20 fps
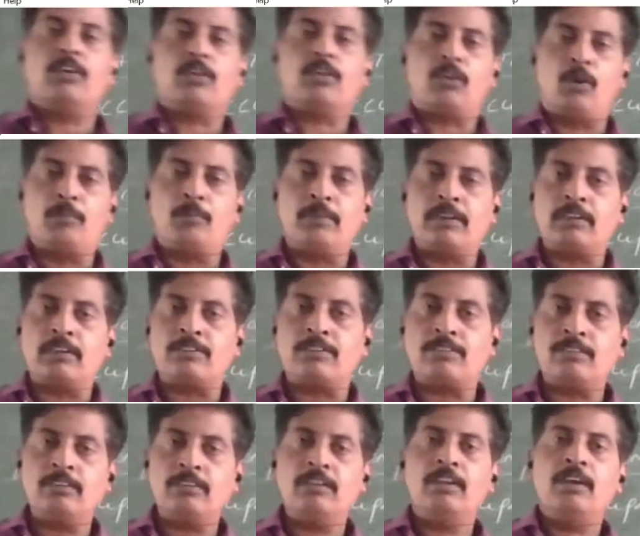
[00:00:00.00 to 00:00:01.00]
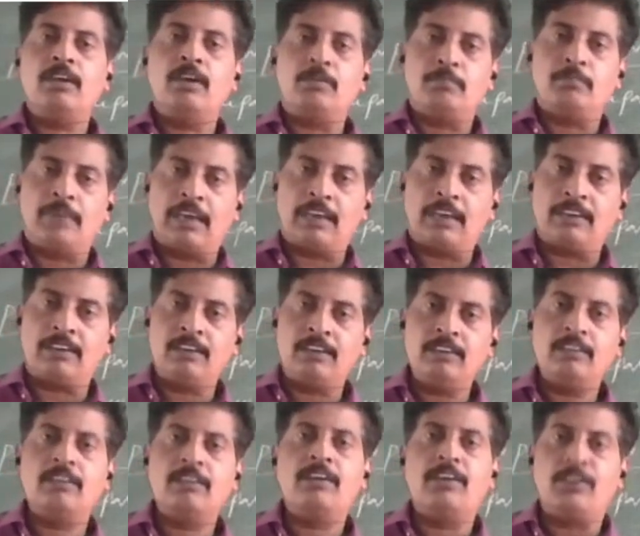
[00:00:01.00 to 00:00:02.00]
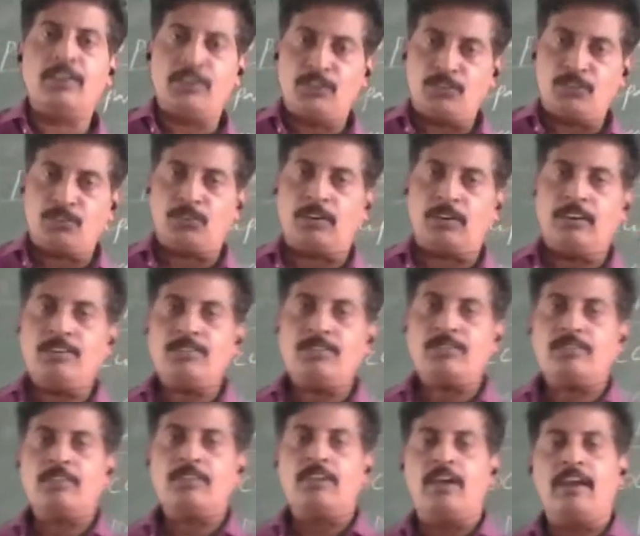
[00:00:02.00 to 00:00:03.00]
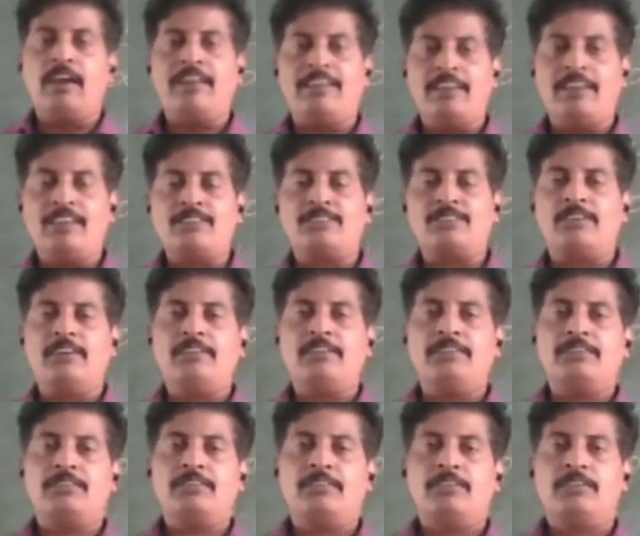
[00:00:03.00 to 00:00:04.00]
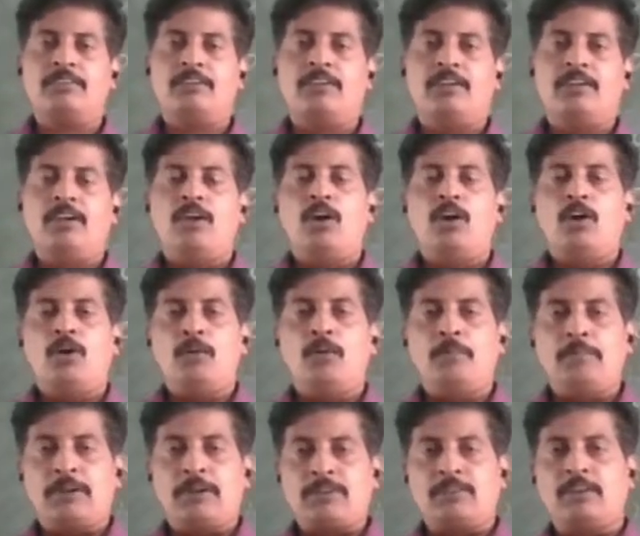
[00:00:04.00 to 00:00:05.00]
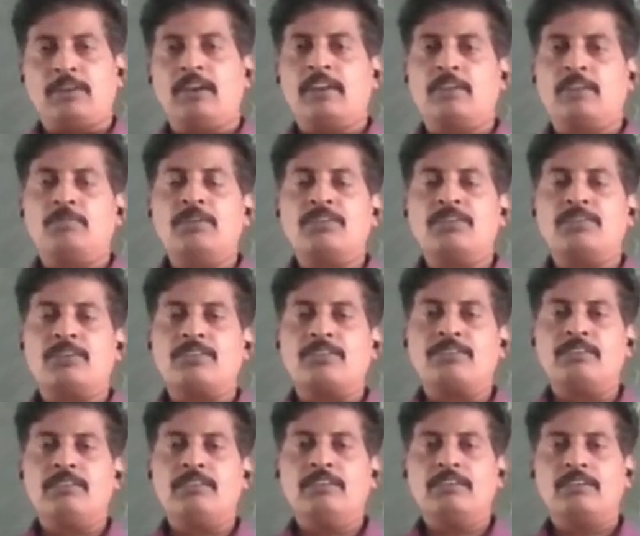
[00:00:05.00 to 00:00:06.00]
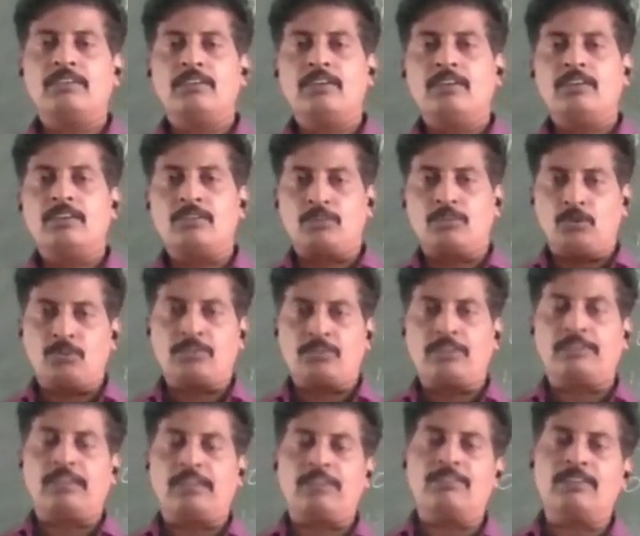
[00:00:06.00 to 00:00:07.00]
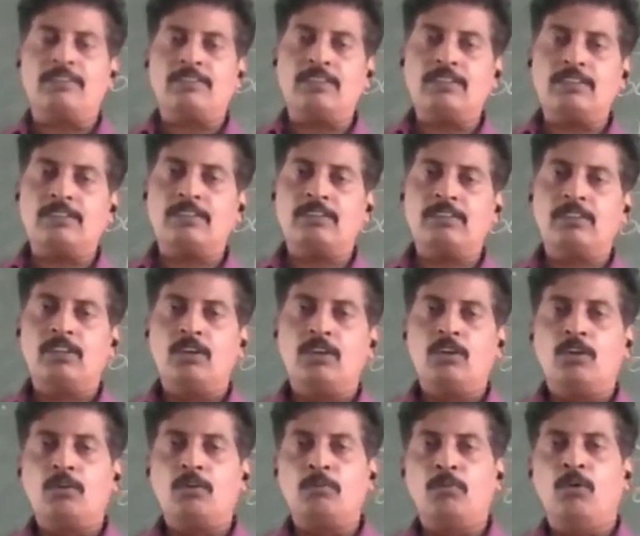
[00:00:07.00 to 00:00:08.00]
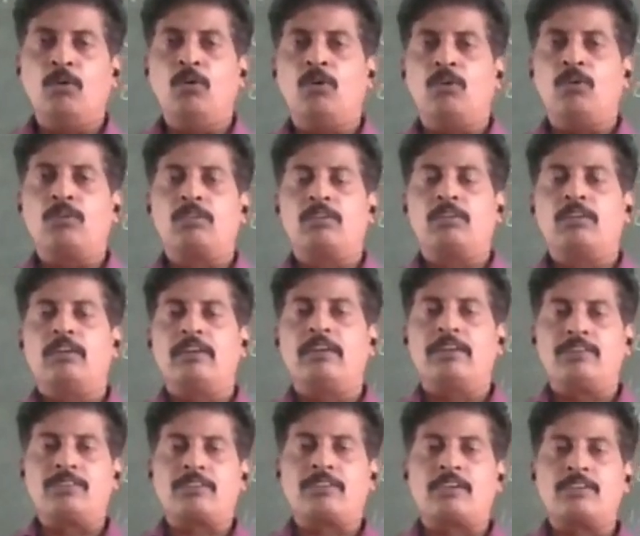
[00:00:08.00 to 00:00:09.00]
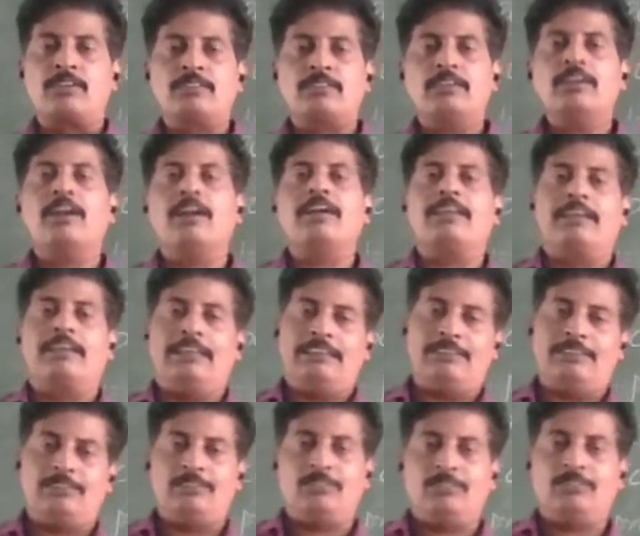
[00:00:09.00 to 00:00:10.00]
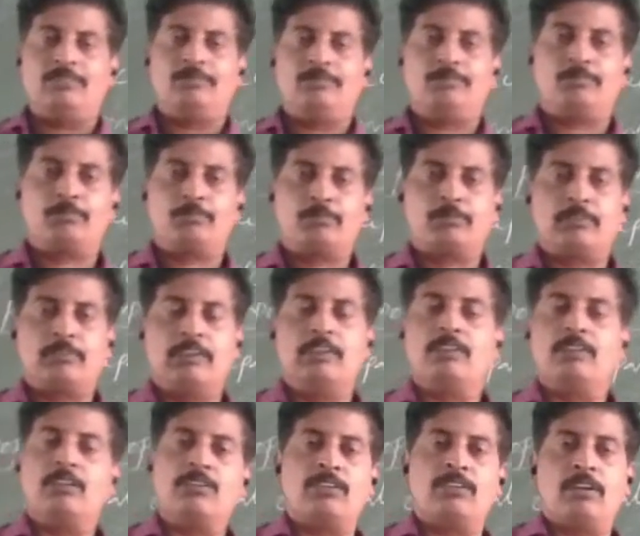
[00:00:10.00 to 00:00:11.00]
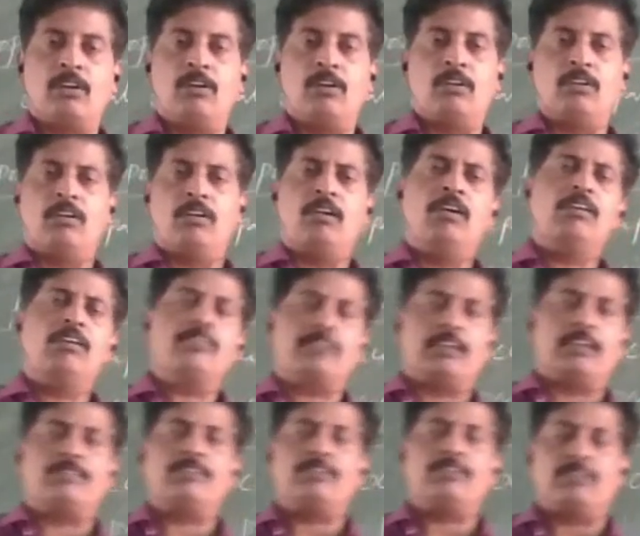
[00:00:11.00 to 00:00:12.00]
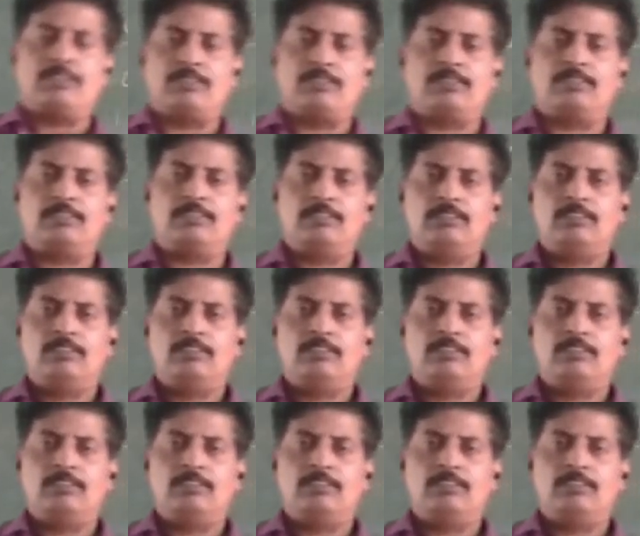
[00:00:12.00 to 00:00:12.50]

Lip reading: communication, banking, insurance, real estate, personal administration, social services, more education and health. These are all services.